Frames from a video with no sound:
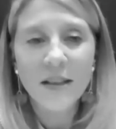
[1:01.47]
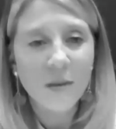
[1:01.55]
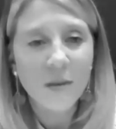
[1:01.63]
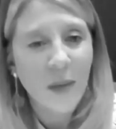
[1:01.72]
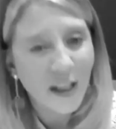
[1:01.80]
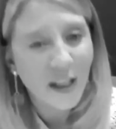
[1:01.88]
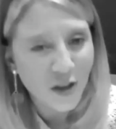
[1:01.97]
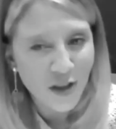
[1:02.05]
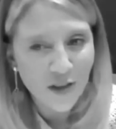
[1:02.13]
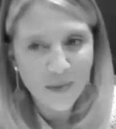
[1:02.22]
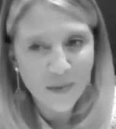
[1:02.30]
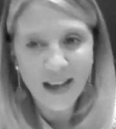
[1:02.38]
is a passion
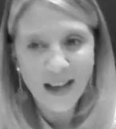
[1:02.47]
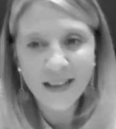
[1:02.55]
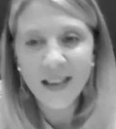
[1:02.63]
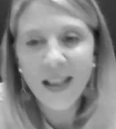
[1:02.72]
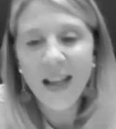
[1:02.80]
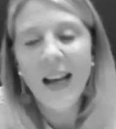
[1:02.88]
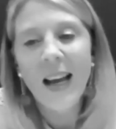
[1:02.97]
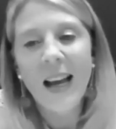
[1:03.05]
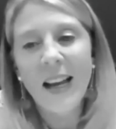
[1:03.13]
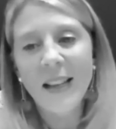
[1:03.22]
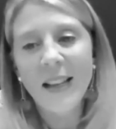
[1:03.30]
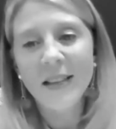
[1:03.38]
of mine,
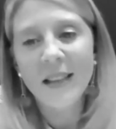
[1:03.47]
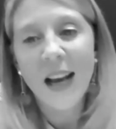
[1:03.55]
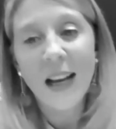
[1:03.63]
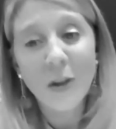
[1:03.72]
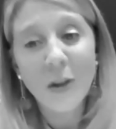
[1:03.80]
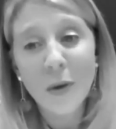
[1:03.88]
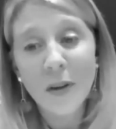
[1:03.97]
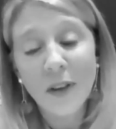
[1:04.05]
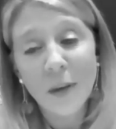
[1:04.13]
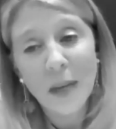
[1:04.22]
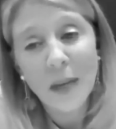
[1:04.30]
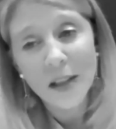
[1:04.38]
and I knew if I
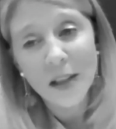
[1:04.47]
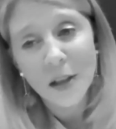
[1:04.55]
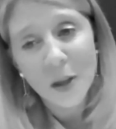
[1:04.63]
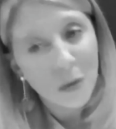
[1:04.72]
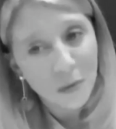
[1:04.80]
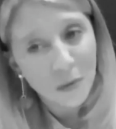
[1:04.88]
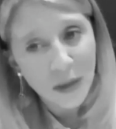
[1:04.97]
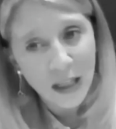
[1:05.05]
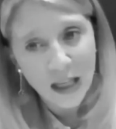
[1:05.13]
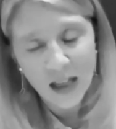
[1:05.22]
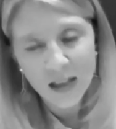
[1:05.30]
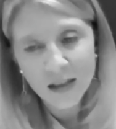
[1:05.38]
made it a
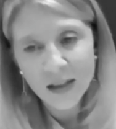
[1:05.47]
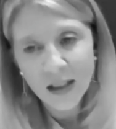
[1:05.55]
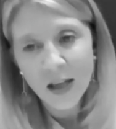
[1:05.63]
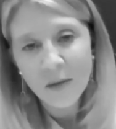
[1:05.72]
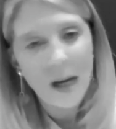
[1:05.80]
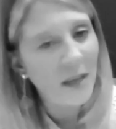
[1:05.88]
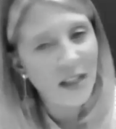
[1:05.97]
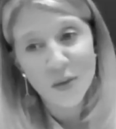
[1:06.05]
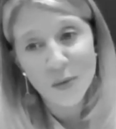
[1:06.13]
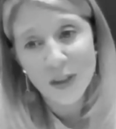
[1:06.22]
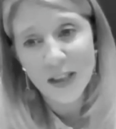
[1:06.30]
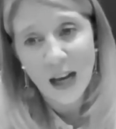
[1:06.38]
career, my
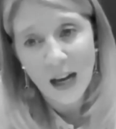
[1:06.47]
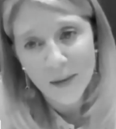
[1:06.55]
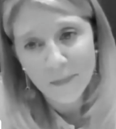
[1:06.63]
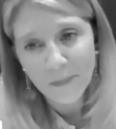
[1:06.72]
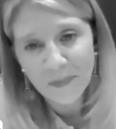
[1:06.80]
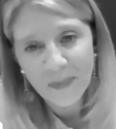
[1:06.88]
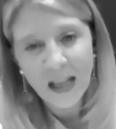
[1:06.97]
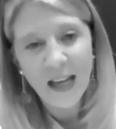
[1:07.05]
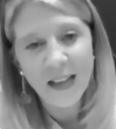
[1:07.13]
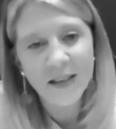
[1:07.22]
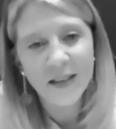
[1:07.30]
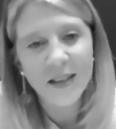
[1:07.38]
passion would die.
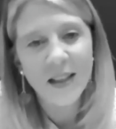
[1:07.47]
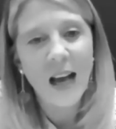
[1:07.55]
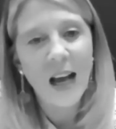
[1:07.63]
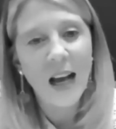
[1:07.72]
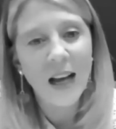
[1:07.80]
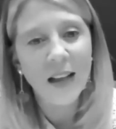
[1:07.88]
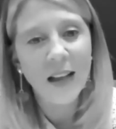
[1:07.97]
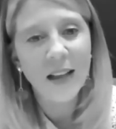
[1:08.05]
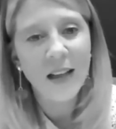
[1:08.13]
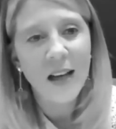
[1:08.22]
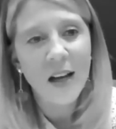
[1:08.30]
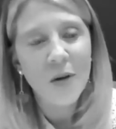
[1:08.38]
And
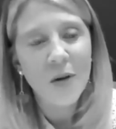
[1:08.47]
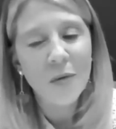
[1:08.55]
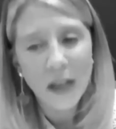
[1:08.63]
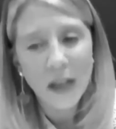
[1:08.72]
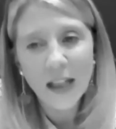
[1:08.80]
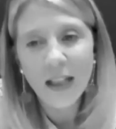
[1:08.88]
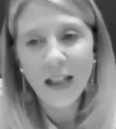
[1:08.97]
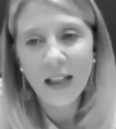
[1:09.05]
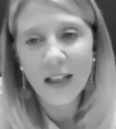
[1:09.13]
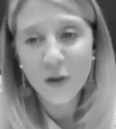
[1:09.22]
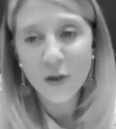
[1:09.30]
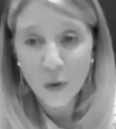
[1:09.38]
I
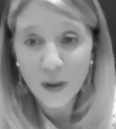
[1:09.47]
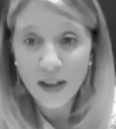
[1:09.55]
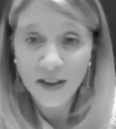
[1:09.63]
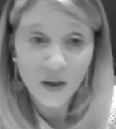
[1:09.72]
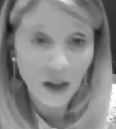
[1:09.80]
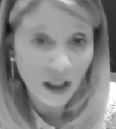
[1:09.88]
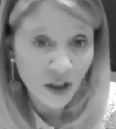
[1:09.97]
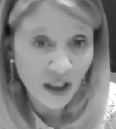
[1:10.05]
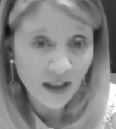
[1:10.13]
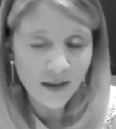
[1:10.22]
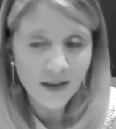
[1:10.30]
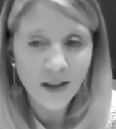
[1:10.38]
really enjoyed the
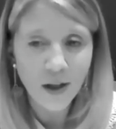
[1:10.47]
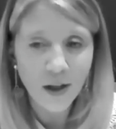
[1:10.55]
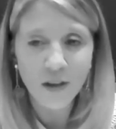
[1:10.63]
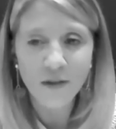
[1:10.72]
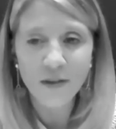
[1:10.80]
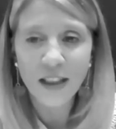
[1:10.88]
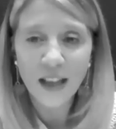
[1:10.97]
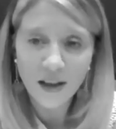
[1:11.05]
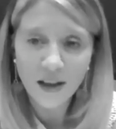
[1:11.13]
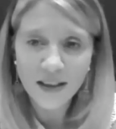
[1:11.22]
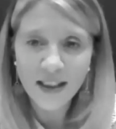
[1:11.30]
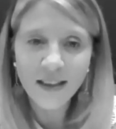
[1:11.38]
structure of
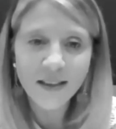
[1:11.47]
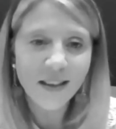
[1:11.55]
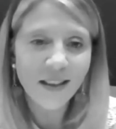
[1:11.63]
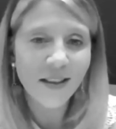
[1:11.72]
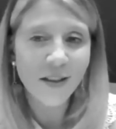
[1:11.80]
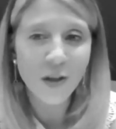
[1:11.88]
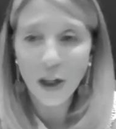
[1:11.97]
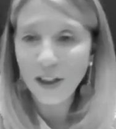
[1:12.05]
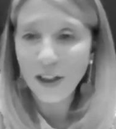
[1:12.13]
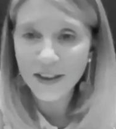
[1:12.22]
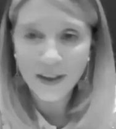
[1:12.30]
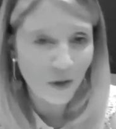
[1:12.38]
accounting. It's not a
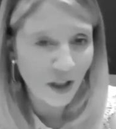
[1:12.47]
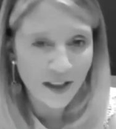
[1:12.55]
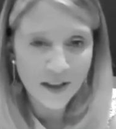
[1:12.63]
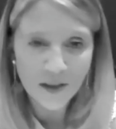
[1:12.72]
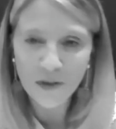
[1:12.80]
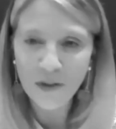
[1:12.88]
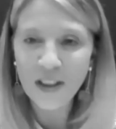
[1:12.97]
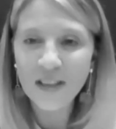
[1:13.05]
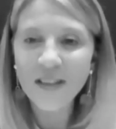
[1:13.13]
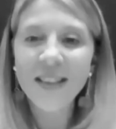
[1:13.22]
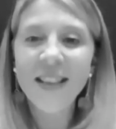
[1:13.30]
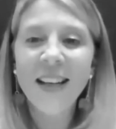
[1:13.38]
subjective
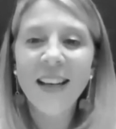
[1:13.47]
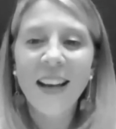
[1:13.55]
field.